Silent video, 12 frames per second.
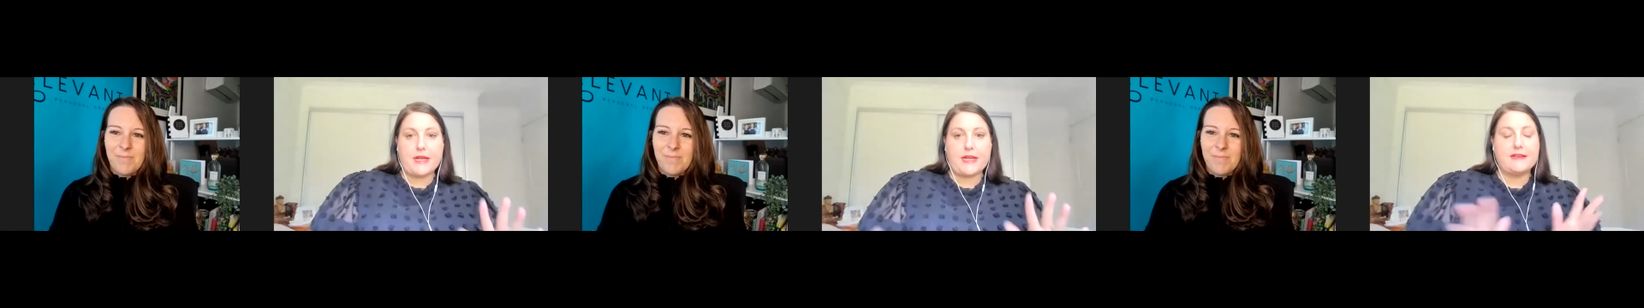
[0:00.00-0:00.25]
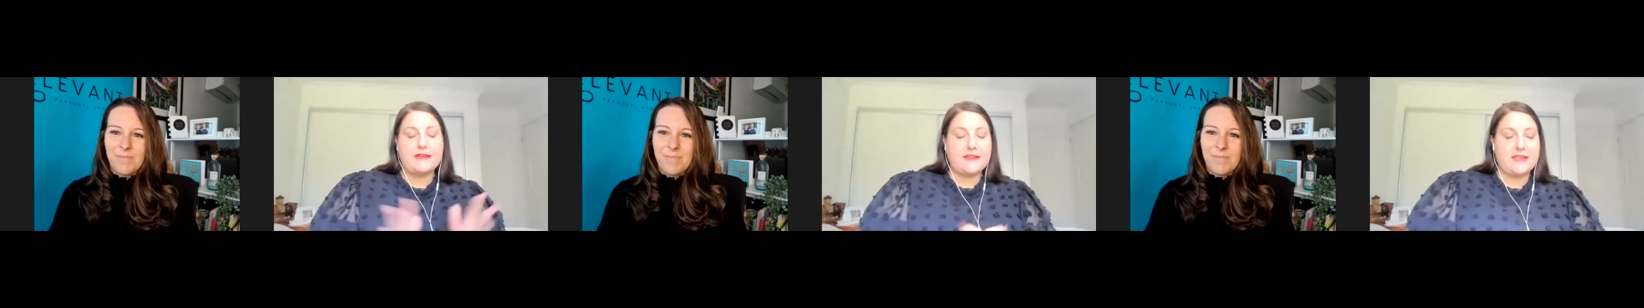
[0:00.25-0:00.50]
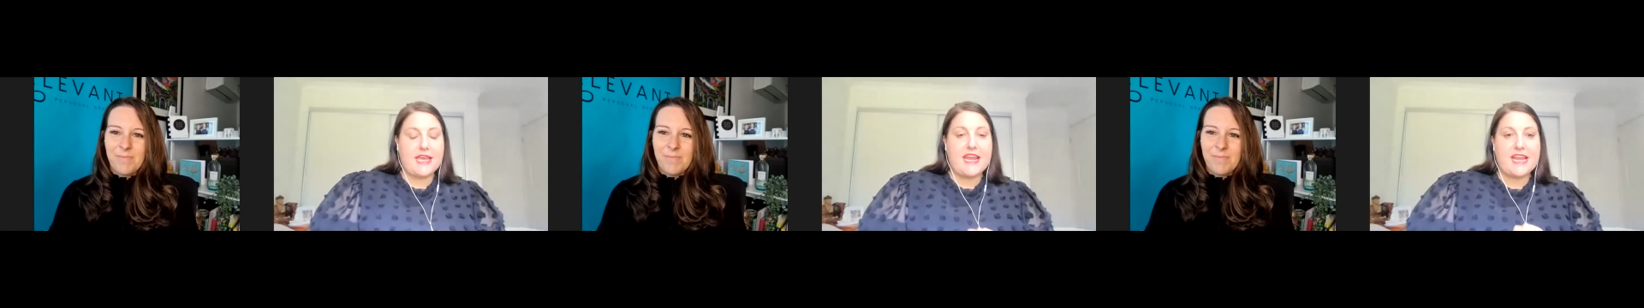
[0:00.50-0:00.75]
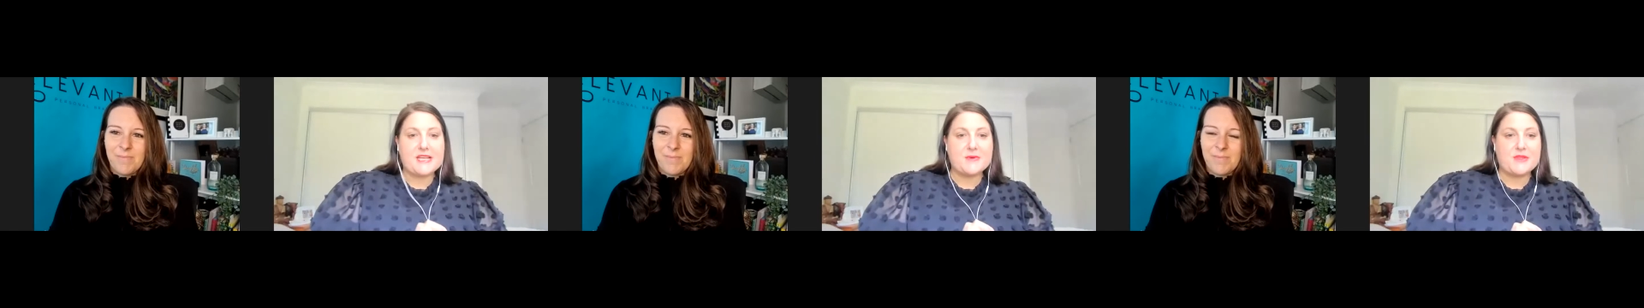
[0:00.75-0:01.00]
Speaker 1: can
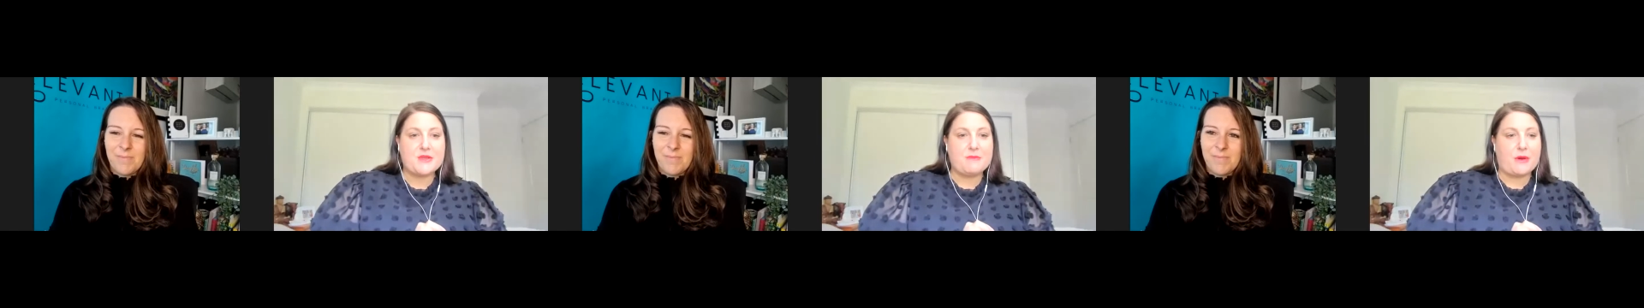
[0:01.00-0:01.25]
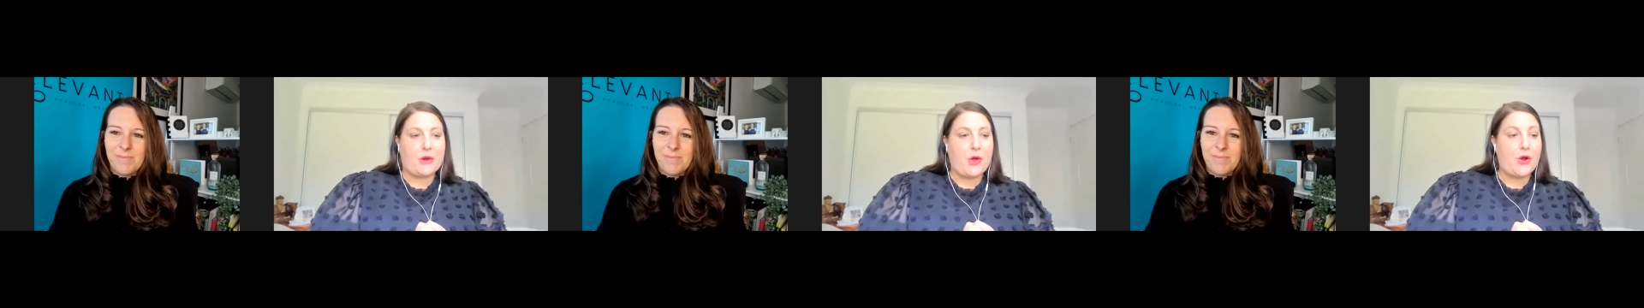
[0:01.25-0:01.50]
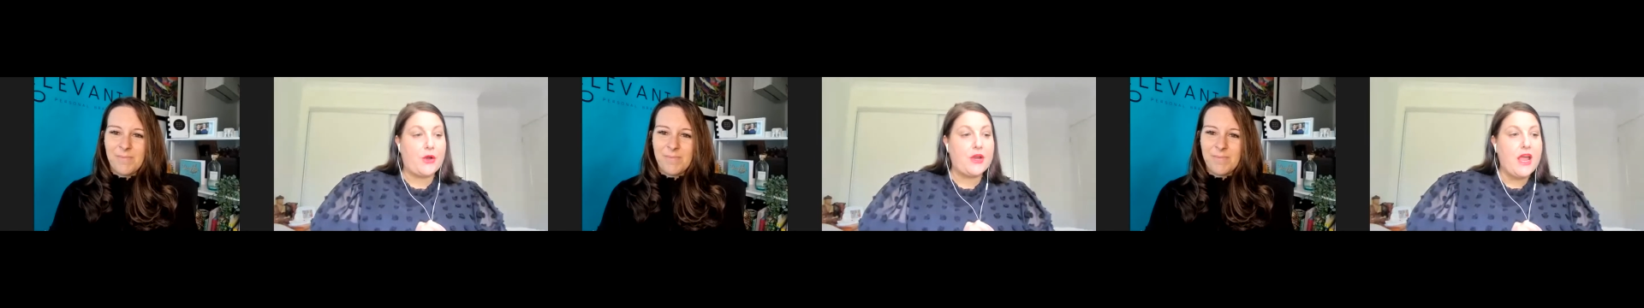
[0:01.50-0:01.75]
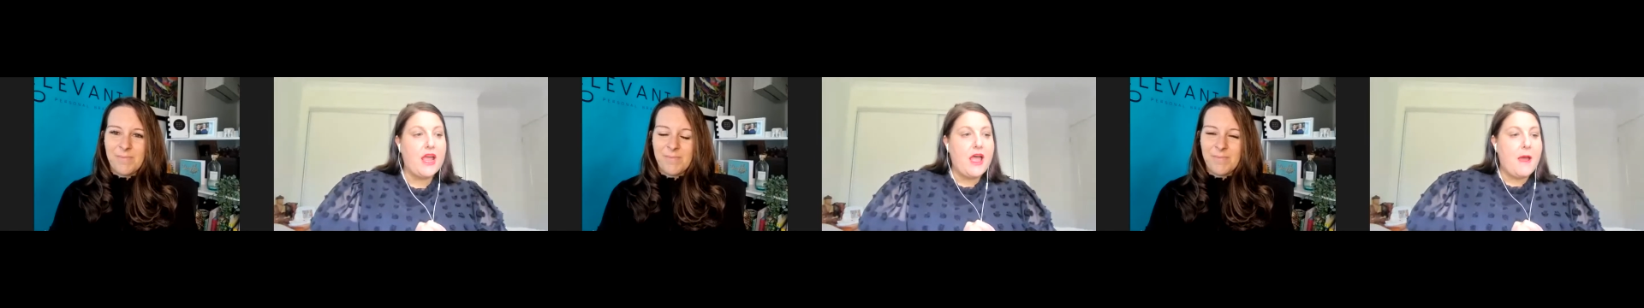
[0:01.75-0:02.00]
connect with you below.
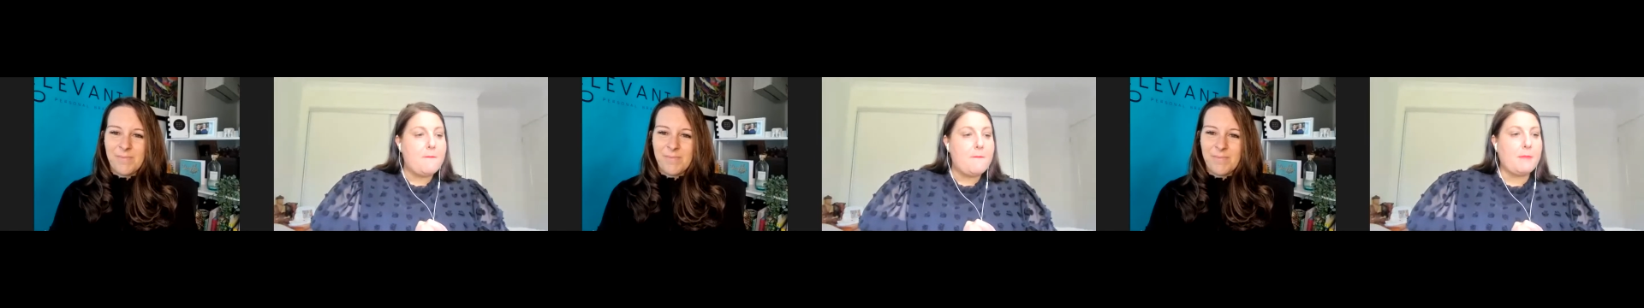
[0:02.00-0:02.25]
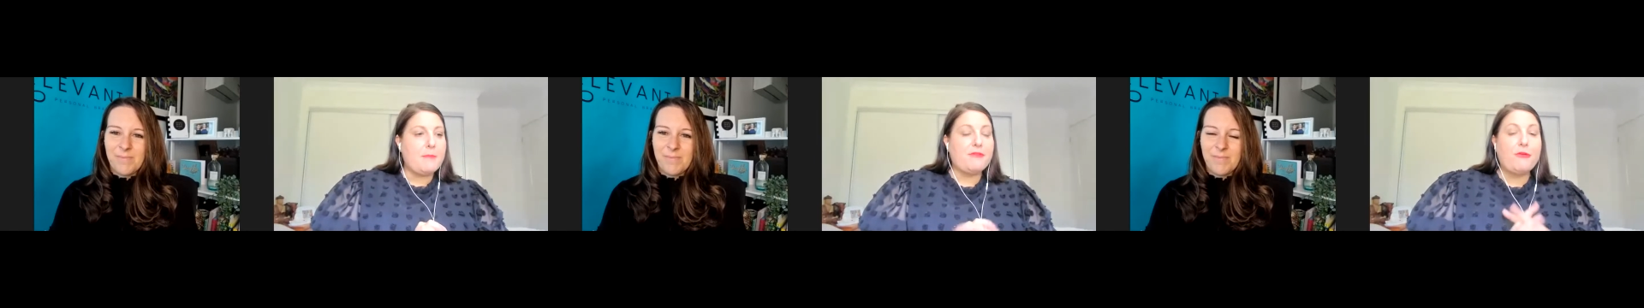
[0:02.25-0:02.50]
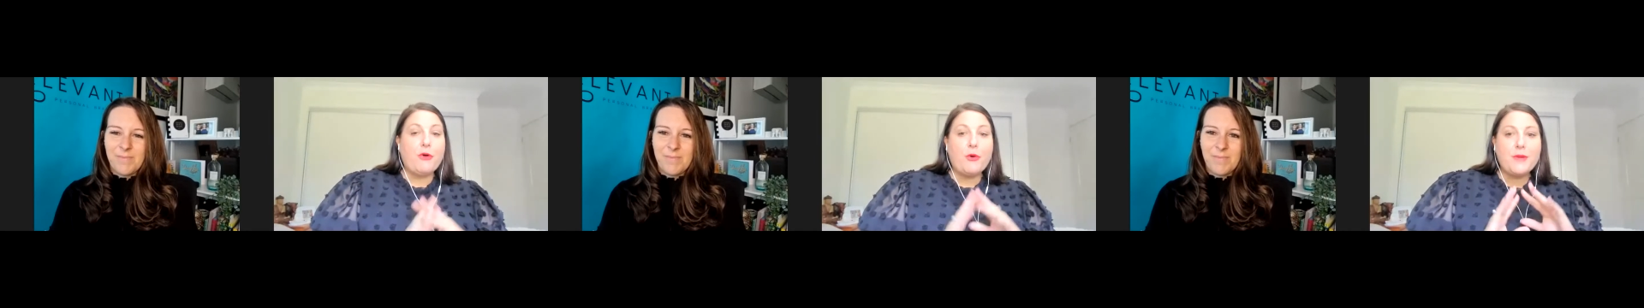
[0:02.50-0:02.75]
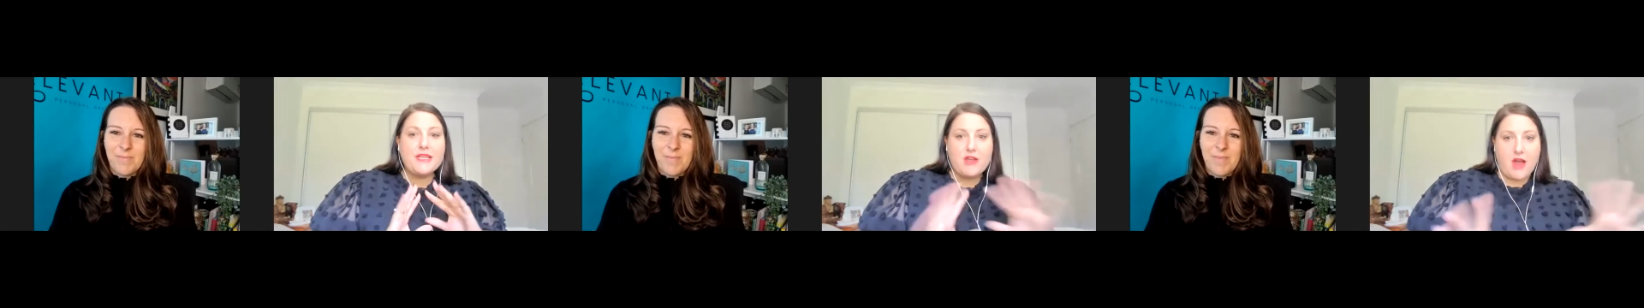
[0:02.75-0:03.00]
But before
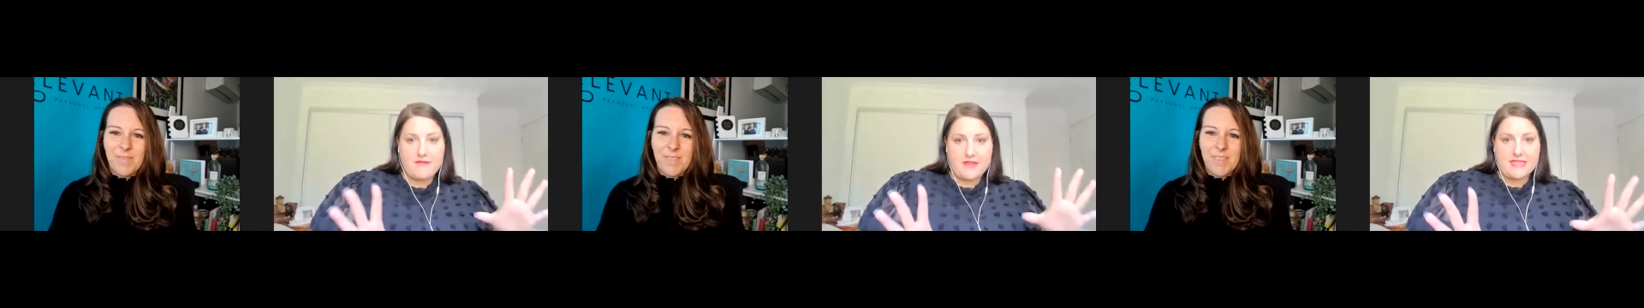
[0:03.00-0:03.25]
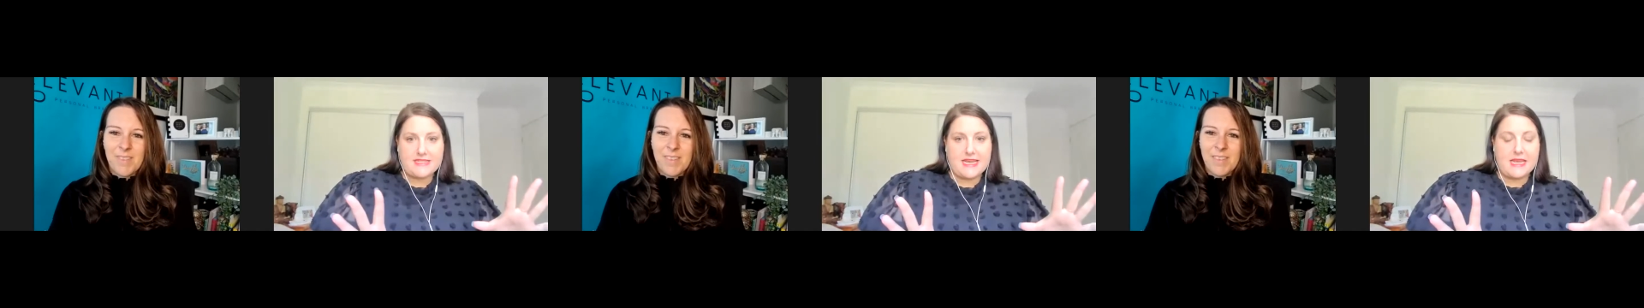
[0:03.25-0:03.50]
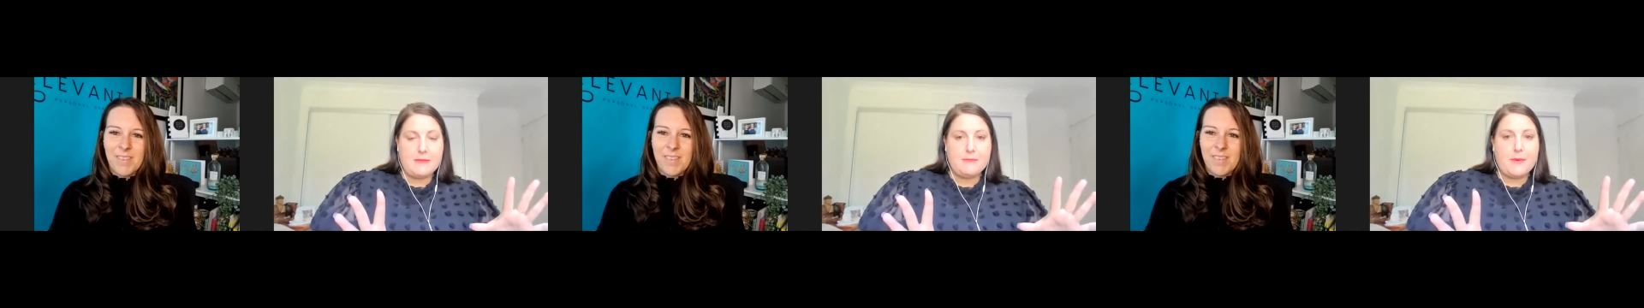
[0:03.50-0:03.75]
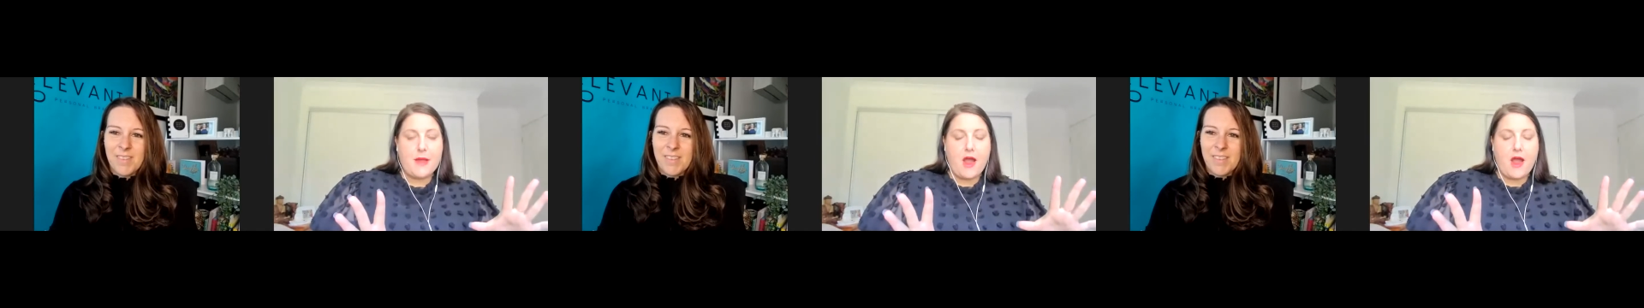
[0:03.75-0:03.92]
we dive in deep,